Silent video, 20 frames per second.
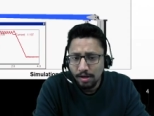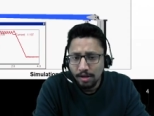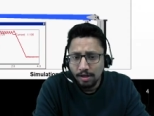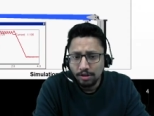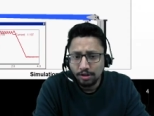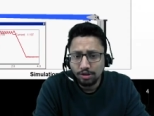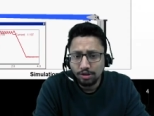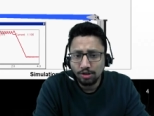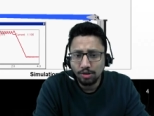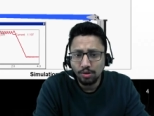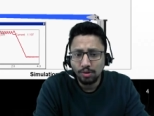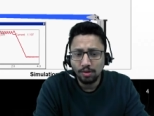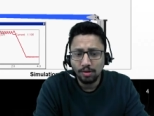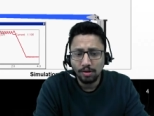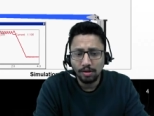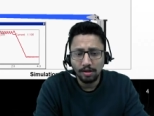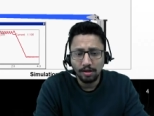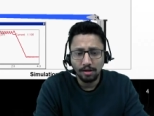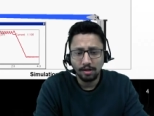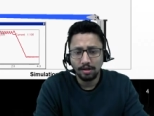So
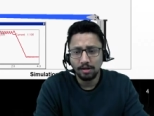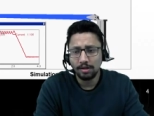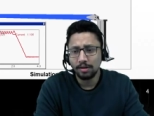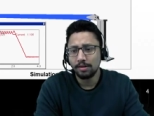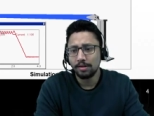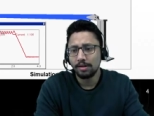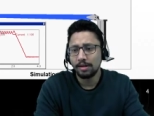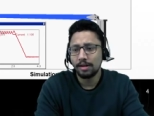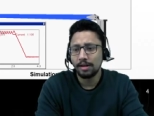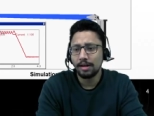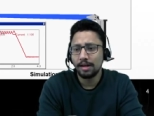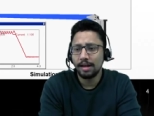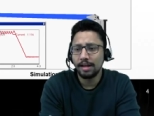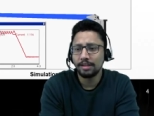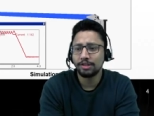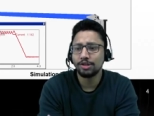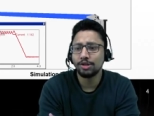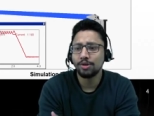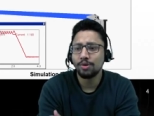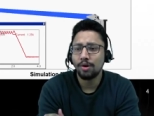
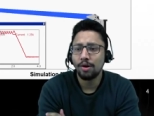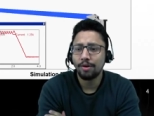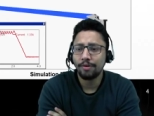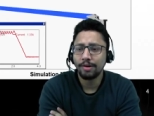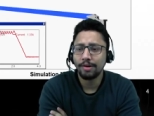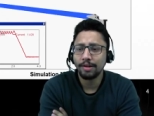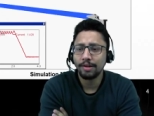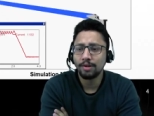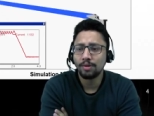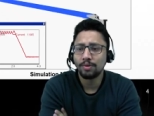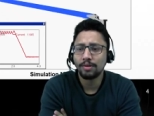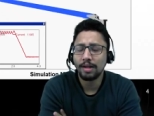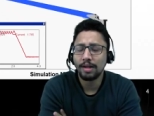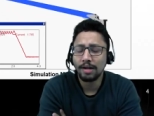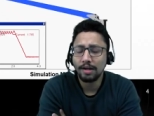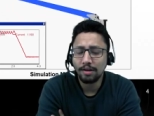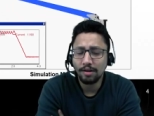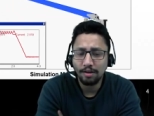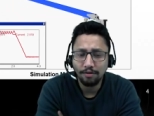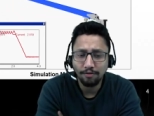as you already know
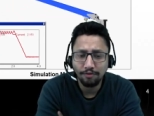that